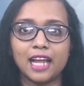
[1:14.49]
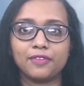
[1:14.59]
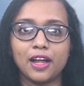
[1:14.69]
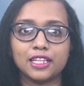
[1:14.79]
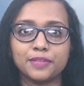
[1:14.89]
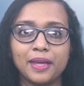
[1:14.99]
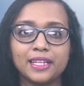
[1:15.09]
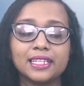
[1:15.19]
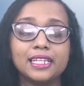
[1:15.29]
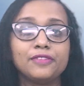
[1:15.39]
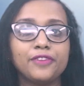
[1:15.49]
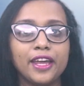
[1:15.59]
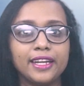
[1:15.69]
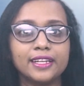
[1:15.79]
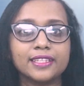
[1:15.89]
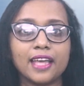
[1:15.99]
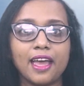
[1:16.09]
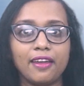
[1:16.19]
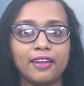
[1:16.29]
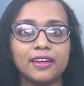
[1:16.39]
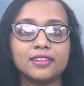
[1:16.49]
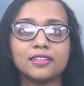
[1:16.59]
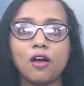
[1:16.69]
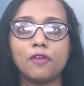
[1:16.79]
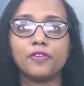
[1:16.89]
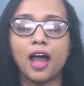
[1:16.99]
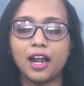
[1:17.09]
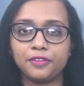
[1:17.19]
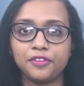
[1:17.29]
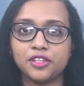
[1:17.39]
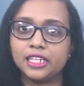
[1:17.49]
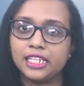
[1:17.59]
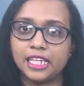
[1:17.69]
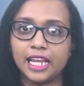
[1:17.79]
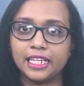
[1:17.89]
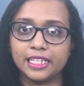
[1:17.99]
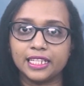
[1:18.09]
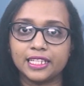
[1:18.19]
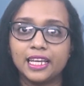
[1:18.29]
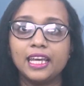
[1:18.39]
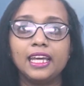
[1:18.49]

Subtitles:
advancements in various areas of artificial intelligence,